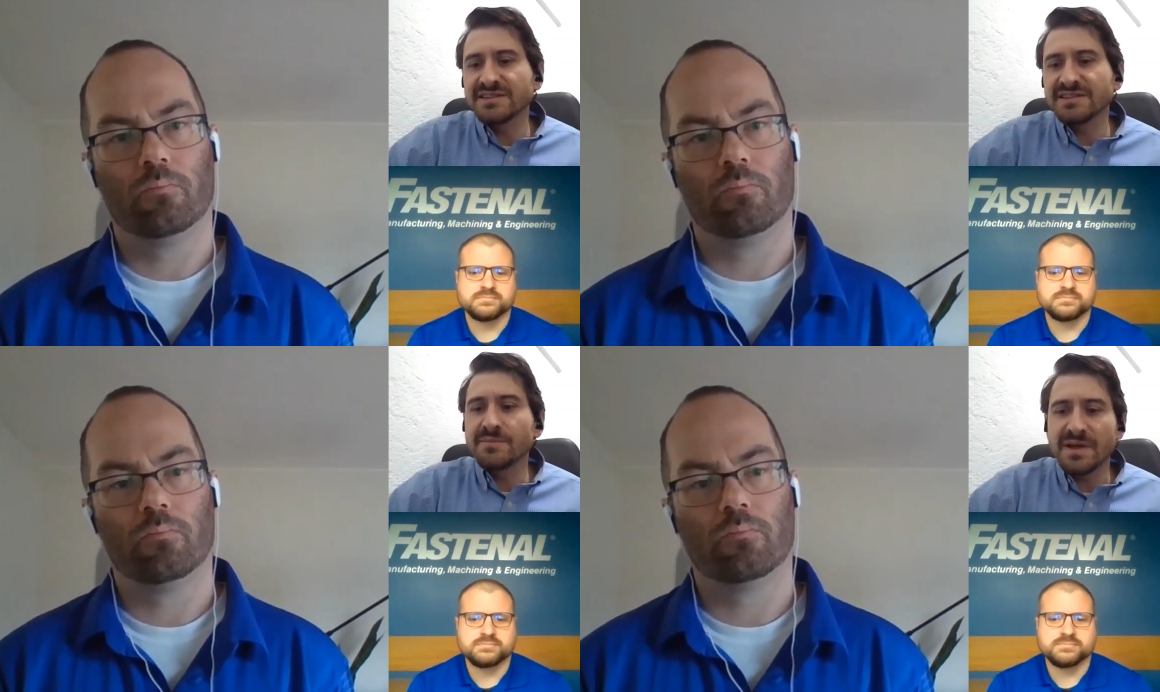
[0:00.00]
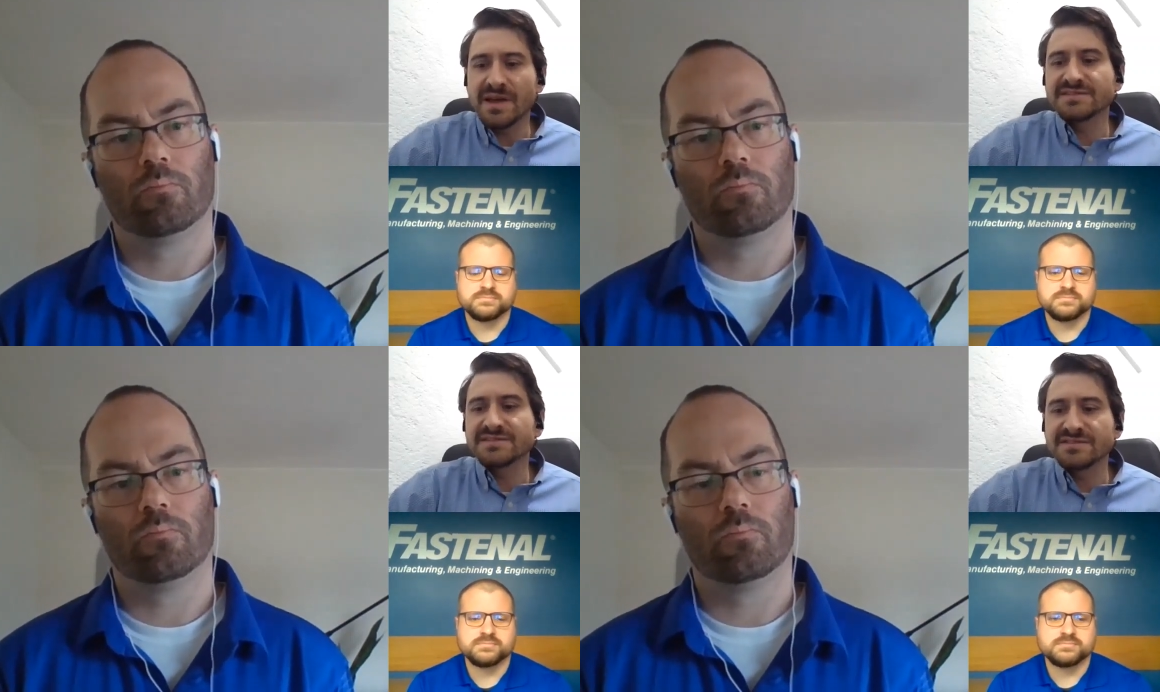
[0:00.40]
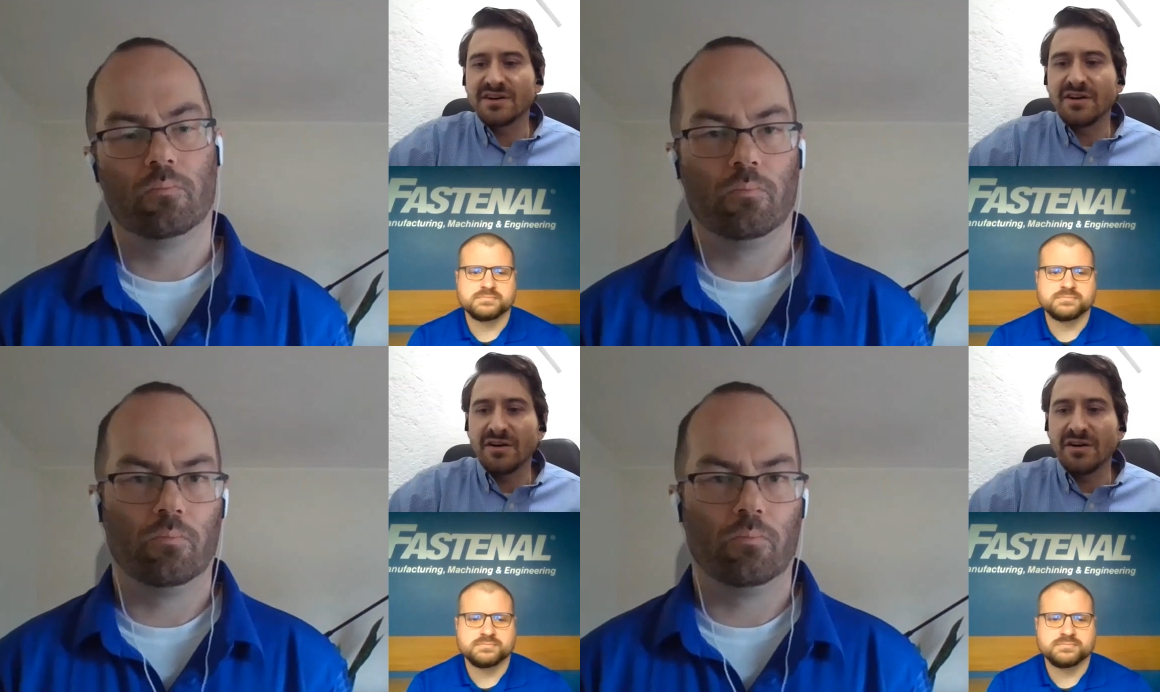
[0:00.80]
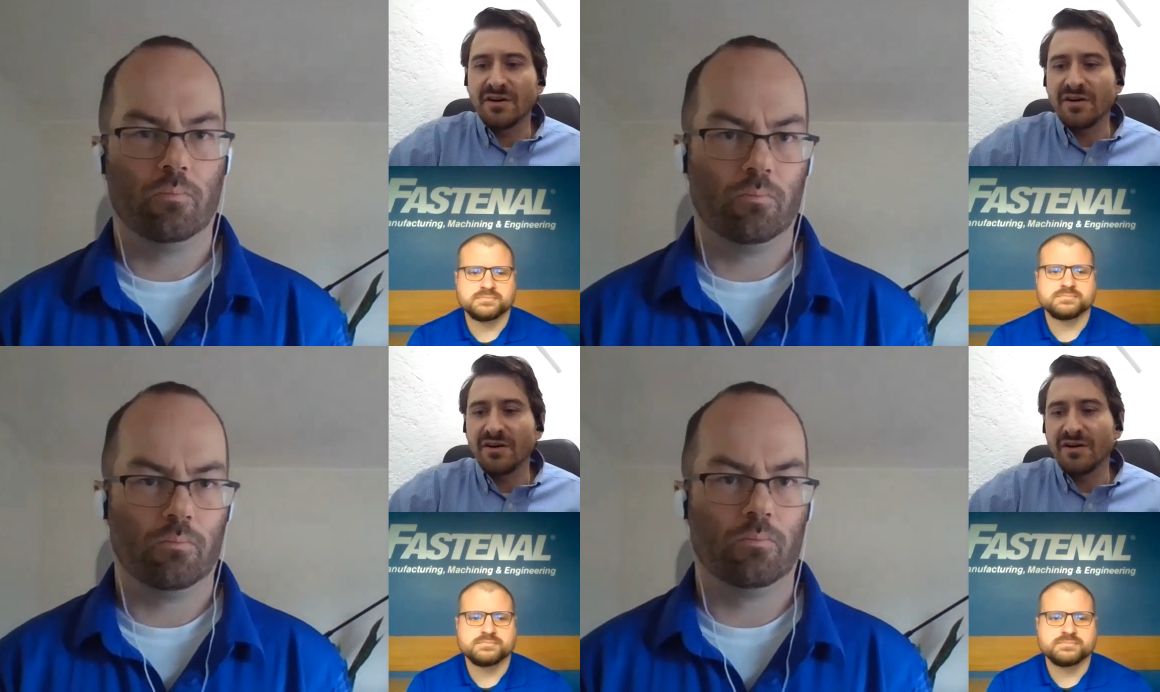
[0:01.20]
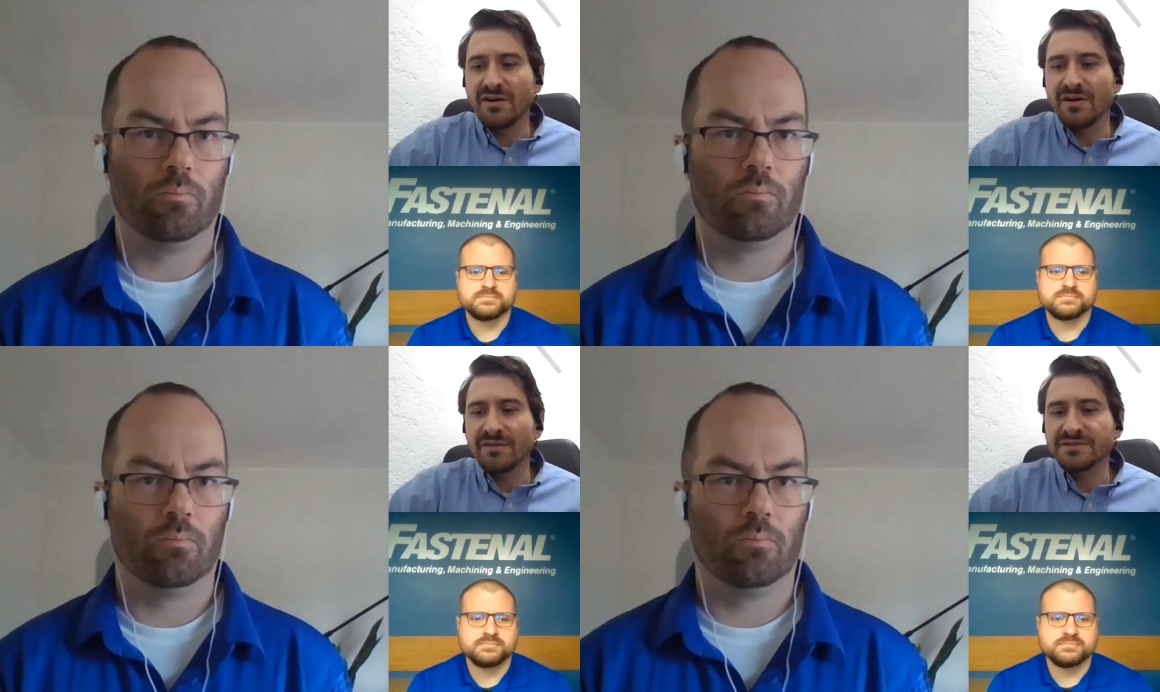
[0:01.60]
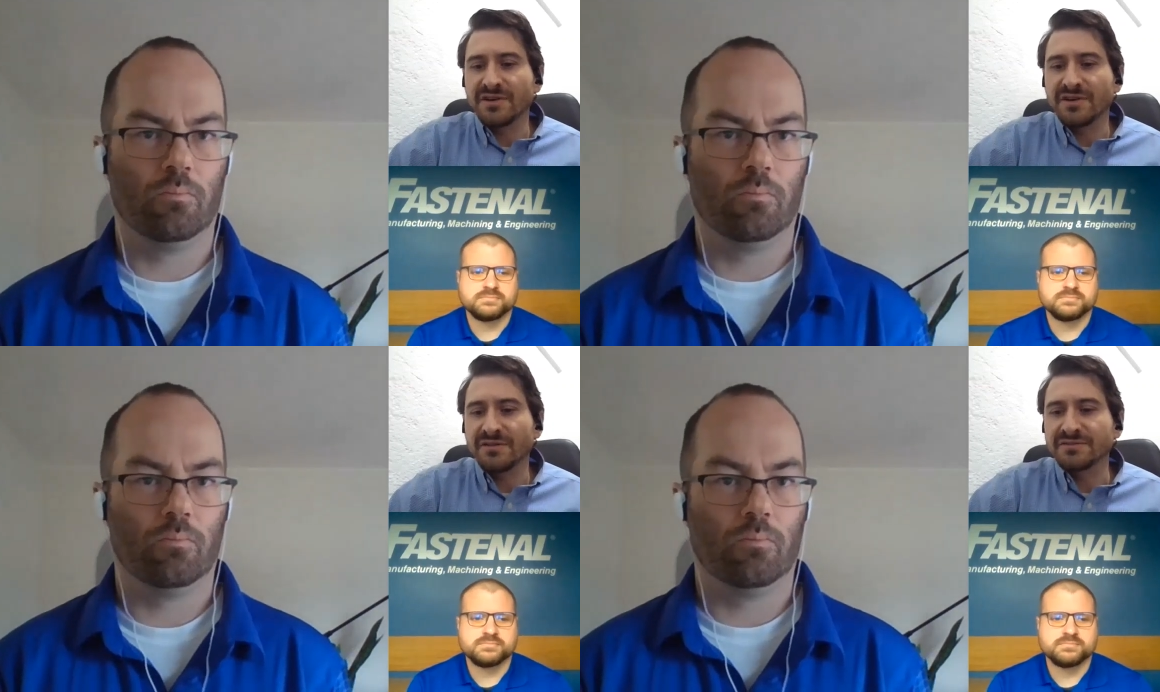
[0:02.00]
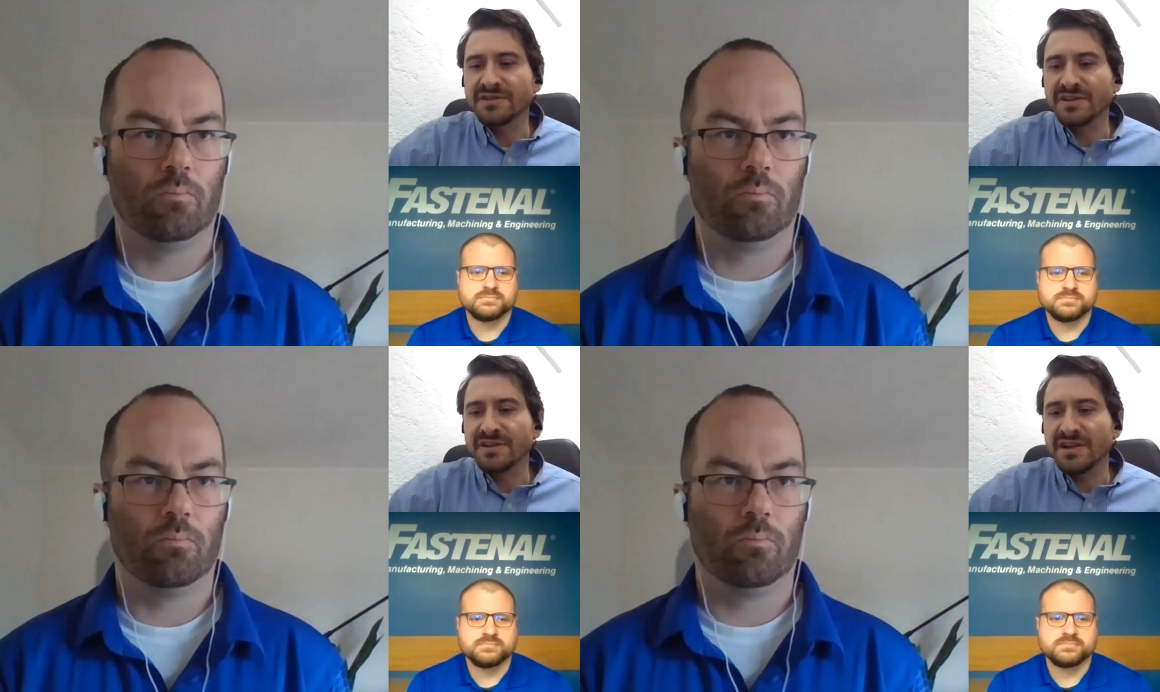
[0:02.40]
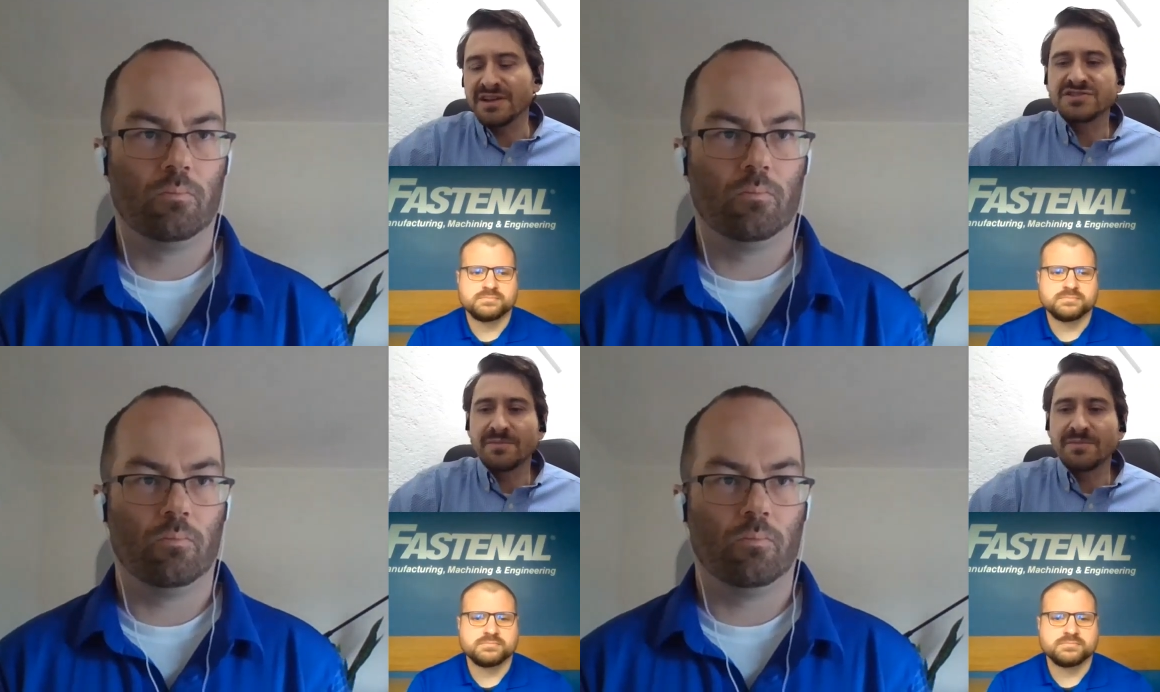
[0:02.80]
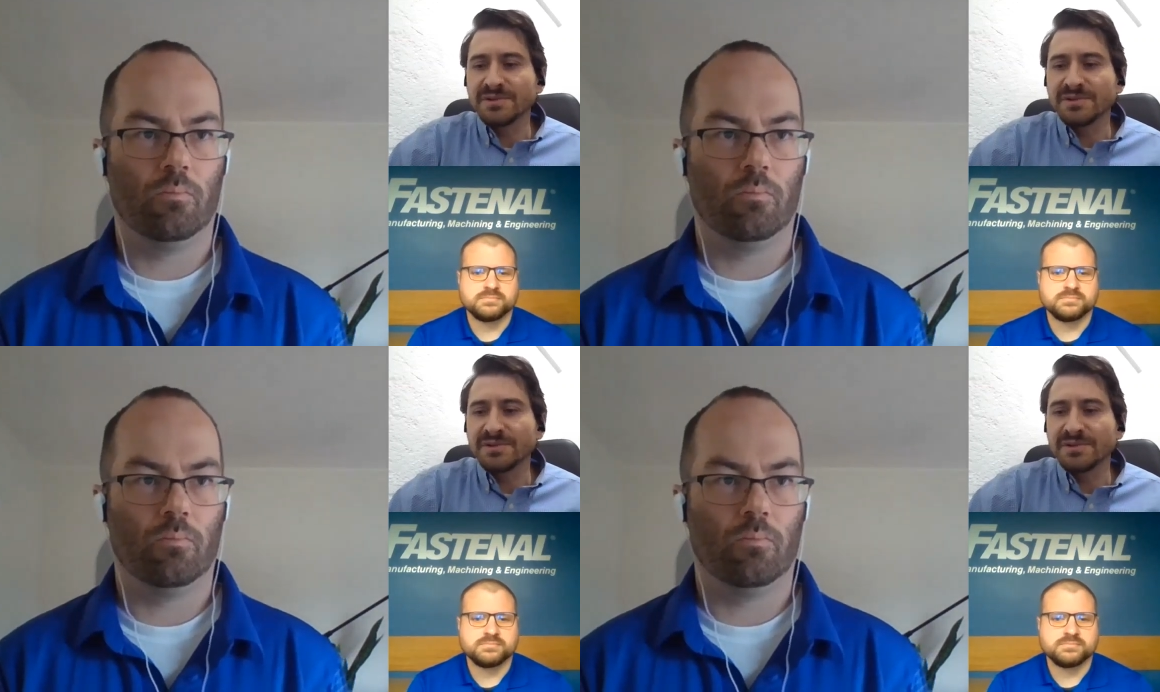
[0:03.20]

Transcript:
Speaker 1: it depends uh, of the, of the each